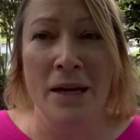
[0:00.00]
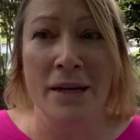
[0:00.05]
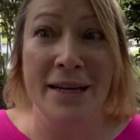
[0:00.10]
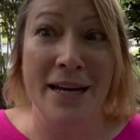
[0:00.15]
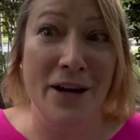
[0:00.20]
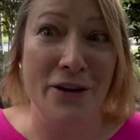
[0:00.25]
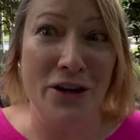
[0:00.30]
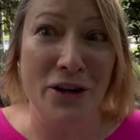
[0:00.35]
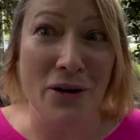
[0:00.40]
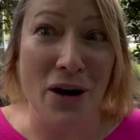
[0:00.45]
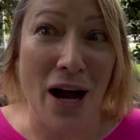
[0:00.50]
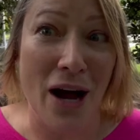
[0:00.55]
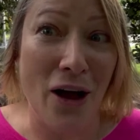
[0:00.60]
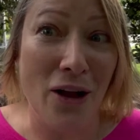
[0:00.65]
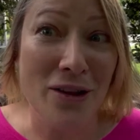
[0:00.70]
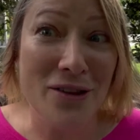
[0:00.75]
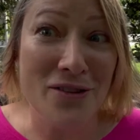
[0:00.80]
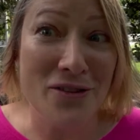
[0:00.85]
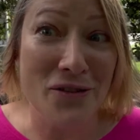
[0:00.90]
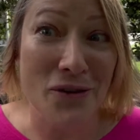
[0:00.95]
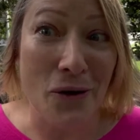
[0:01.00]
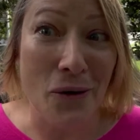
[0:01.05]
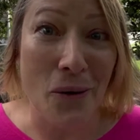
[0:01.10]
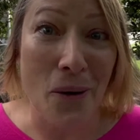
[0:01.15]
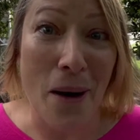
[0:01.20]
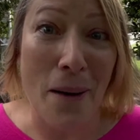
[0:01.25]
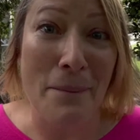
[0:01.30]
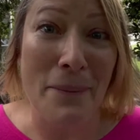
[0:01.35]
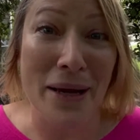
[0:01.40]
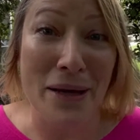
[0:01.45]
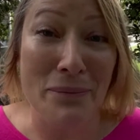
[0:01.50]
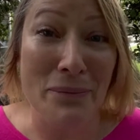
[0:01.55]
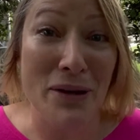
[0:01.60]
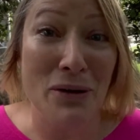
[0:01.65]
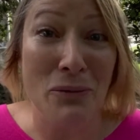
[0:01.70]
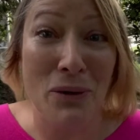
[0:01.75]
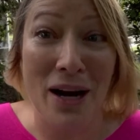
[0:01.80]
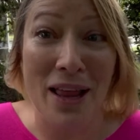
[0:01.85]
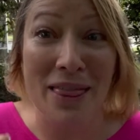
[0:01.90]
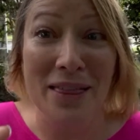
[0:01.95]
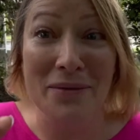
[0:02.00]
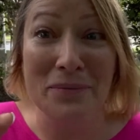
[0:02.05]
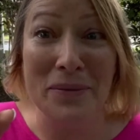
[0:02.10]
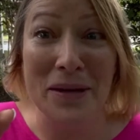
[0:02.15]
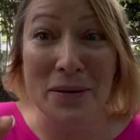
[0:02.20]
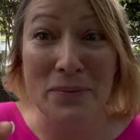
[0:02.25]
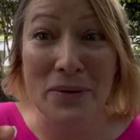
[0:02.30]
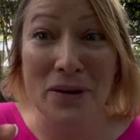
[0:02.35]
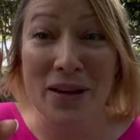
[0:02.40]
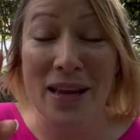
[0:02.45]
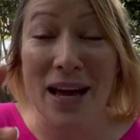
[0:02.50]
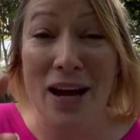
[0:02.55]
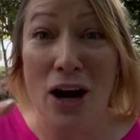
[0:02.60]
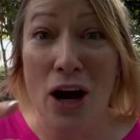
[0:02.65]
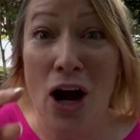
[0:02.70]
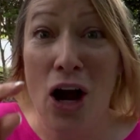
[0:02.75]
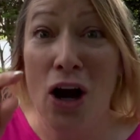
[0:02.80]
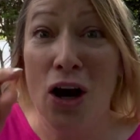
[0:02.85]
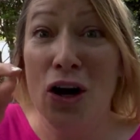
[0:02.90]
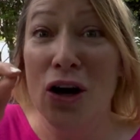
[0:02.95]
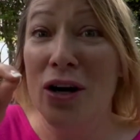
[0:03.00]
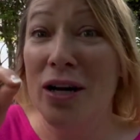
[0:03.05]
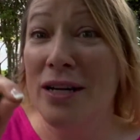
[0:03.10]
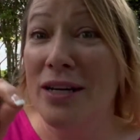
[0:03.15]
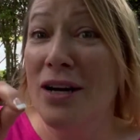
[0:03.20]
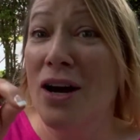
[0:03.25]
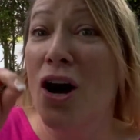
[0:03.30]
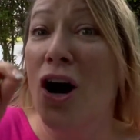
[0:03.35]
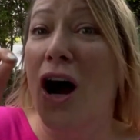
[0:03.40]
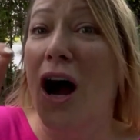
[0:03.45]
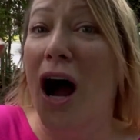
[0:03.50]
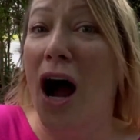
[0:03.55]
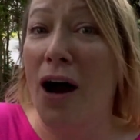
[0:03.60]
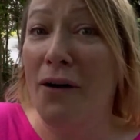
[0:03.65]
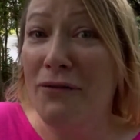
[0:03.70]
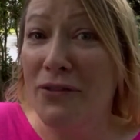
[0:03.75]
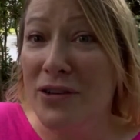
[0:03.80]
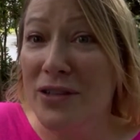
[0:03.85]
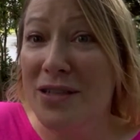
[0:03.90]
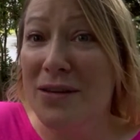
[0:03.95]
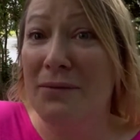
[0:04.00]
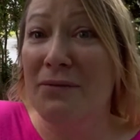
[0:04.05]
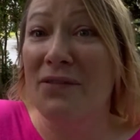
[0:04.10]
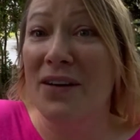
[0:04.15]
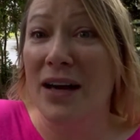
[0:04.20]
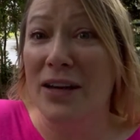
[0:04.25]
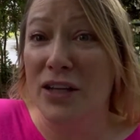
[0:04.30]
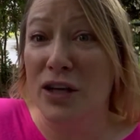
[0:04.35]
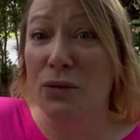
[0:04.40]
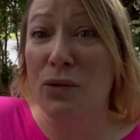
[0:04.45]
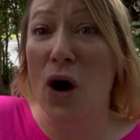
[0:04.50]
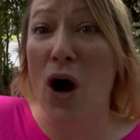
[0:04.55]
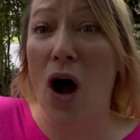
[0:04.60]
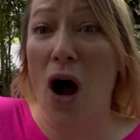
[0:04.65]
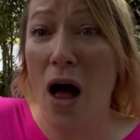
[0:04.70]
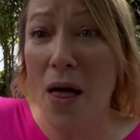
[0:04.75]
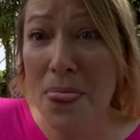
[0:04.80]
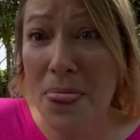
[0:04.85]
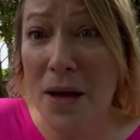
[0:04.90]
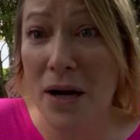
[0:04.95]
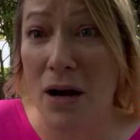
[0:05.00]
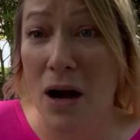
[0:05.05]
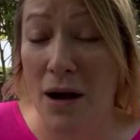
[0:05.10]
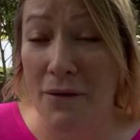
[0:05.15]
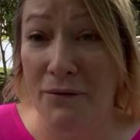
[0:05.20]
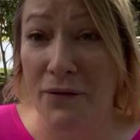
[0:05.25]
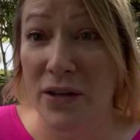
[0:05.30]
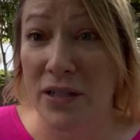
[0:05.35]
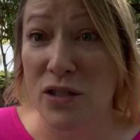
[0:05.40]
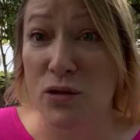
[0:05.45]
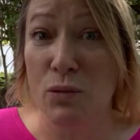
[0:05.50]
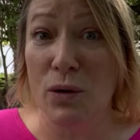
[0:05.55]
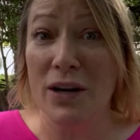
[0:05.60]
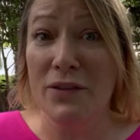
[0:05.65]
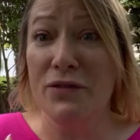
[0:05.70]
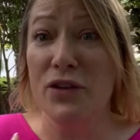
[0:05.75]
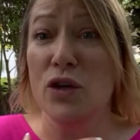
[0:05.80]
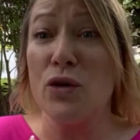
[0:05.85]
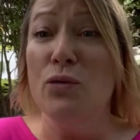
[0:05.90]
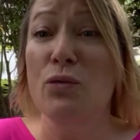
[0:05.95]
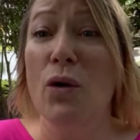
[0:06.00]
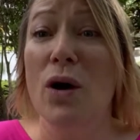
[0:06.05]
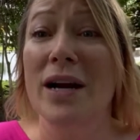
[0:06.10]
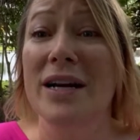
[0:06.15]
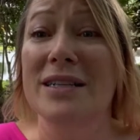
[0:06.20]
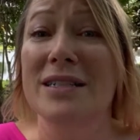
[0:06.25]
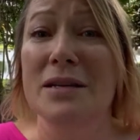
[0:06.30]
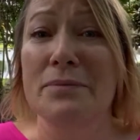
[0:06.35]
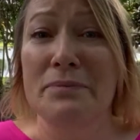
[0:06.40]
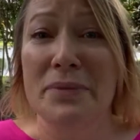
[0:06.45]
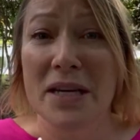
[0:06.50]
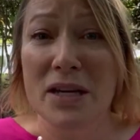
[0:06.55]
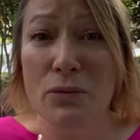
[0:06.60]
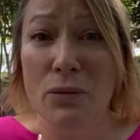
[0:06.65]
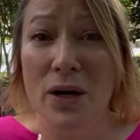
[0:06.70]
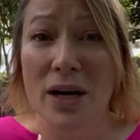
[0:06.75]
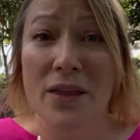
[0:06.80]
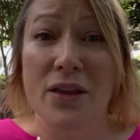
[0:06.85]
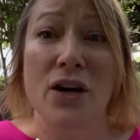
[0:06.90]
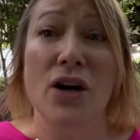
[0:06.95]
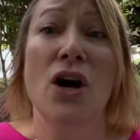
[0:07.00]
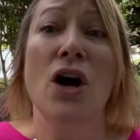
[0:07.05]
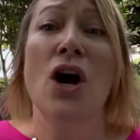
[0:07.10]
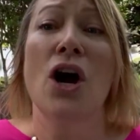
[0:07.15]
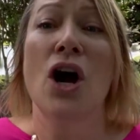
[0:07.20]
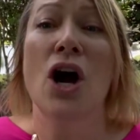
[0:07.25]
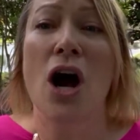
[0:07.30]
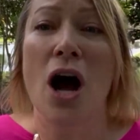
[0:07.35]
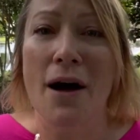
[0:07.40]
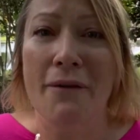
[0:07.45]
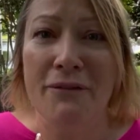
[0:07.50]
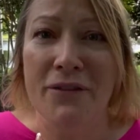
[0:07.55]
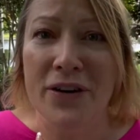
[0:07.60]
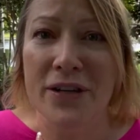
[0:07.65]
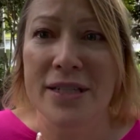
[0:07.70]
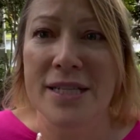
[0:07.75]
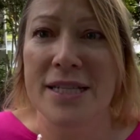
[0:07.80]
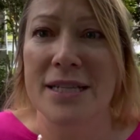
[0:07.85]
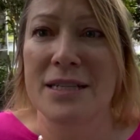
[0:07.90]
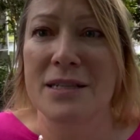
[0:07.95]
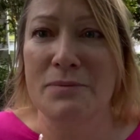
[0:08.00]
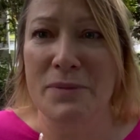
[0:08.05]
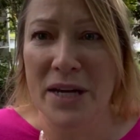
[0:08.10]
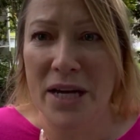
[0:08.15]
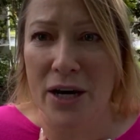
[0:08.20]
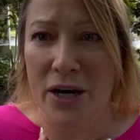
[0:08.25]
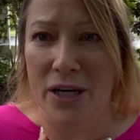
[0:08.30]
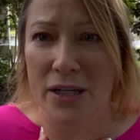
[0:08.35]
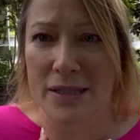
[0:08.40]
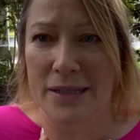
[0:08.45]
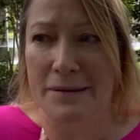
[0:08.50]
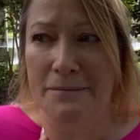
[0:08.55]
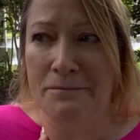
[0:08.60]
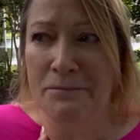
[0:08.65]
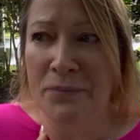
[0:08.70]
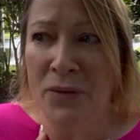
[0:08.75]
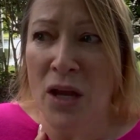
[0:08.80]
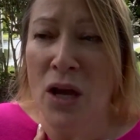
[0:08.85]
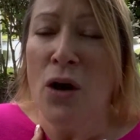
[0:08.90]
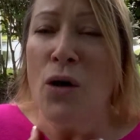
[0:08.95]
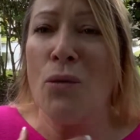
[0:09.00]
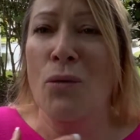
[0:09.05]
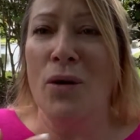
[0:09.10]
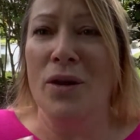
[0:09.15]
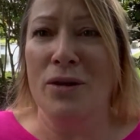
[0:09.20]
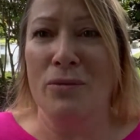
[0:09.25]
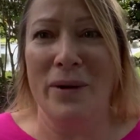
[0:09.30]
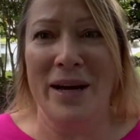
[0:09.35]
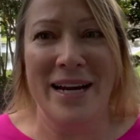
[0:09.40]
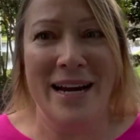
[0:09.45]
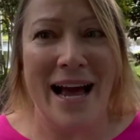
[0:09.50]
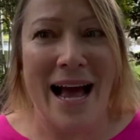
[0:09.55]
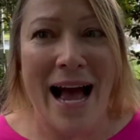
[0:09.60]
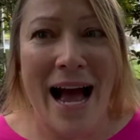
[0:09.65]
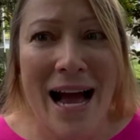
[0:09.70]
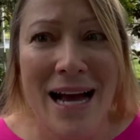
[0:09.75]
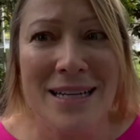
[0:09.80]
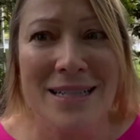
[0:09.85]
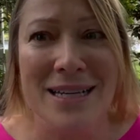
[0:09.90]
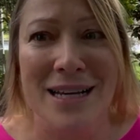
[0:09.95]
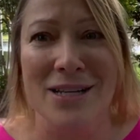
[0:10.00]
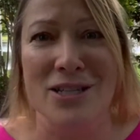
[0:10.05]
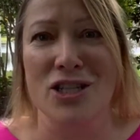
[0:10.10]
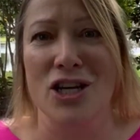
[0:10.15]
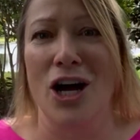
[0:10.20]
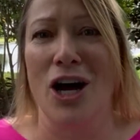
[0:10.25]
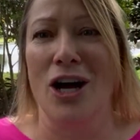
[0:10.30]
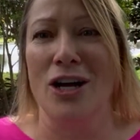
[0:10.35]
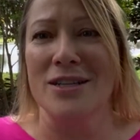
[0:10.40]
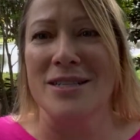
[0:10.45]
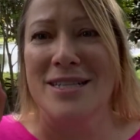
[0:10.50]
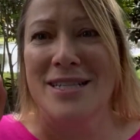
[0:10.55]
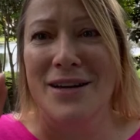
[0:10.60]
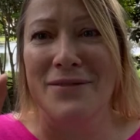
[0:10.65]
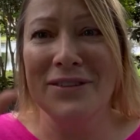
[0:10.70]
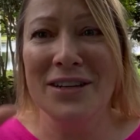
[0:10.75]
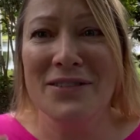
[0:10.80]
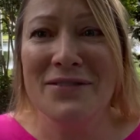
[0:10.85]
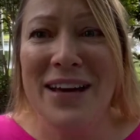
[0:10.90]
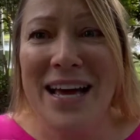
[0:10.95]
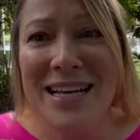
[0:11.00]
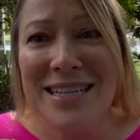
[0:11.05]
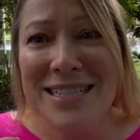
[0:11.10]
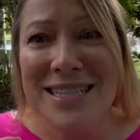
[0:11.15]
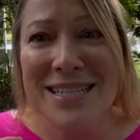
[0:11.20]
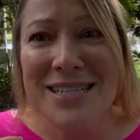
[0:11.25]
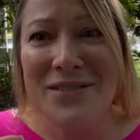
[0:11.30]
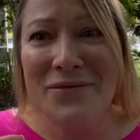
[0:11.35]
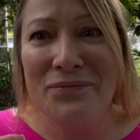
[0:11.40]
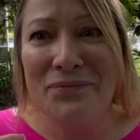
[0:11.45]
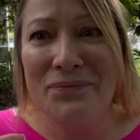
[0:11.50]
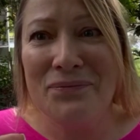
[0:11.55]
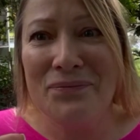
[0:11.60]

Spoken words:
Now, you also might be one of the people that could offer some value on the conference. What if you wanted to be one of the conference speakers? Well, the way to access all 7 events,